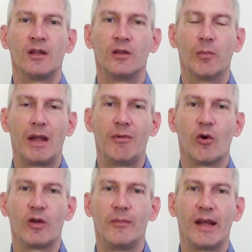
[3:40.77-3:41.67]
You maybe
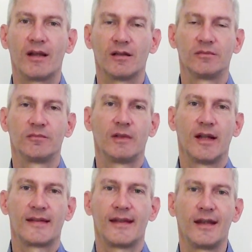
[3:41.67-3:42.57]
only make a,
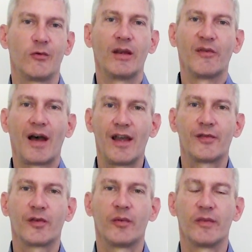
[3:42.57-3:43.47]
let's say,
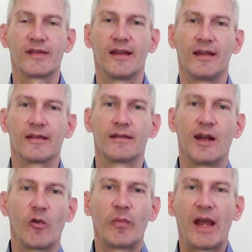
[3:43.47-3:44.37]
25%
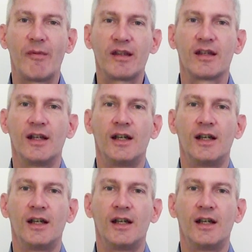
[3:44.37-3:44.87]
down payment